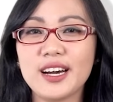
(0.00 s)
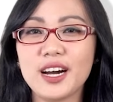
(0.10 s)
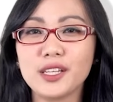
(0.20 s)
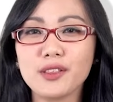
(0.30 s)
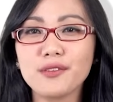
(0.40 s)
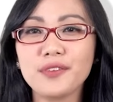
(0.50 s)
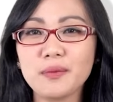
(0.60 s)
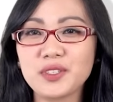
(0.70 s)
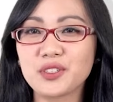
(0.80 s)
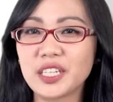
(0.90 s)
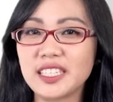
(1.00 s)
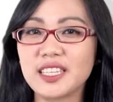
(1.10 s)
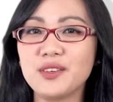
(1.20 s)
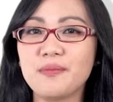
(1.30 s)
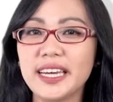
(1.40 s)
Another famous greeting
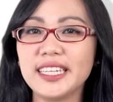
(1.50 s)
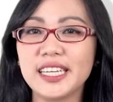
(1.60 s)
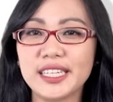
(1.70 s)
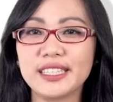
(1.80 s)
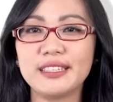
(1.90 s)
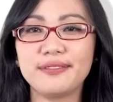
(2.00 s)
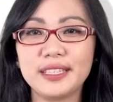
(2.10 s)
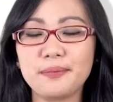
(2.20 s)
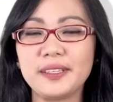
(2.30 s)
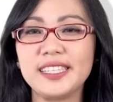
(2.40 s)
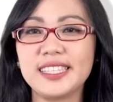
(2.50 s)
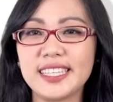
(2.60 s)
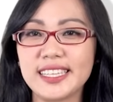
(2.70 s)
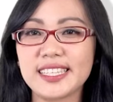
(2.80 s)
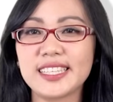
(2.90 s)
you might hear in the Philippines
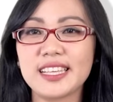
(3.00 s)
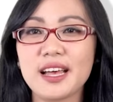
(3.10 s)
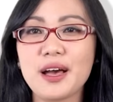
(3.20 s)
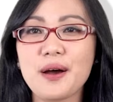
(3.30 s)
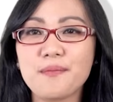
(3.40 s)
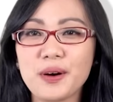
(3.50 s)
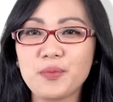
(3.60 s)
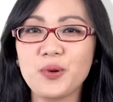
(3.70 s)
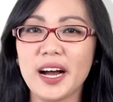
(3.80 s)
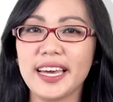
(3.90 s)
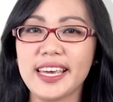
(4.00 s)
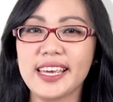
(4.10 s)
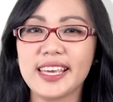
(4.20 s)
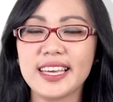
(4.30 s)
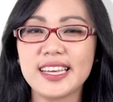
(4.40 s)
is mabuhay.
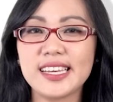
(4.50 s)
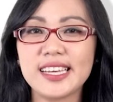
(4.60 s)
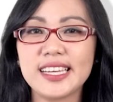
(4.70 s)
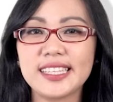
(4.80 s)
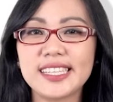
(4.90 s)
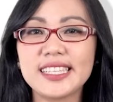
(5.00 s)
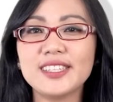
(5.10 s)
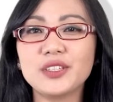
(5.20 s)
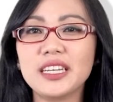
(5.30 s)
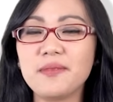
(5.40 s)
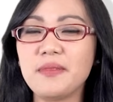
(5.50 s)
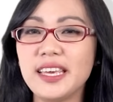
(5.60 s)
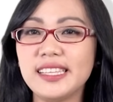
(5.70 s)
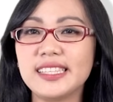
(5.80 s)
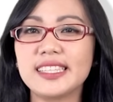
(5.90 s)
This literally
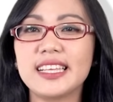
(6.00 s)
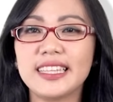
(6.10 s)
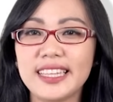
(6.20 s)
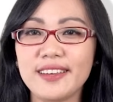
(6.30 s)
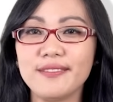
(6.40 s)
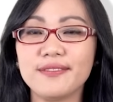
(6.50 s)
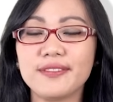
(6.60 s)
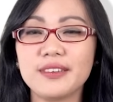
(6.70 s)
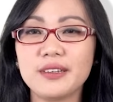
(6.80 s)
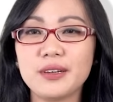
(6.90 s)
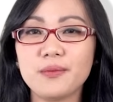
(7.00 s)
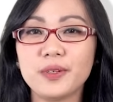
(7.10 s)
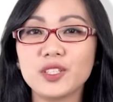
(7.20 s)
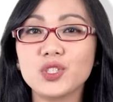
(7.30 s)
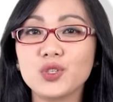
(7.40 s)
means live, but
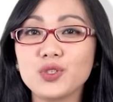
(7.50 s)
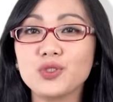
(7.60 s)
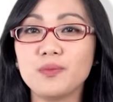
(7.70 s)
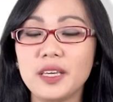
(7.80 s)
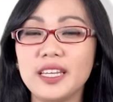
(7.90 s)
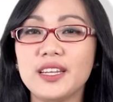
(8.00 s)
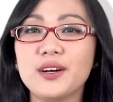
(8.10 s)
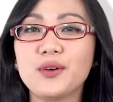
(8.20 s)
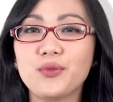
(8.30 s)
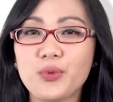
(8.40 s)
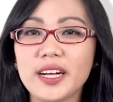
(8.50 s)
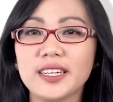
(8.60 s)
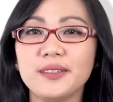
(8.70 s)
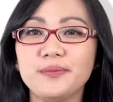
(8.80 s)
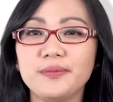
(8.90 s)
it's used to mean
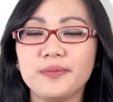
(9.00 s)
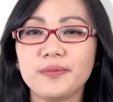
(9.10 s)
welcome.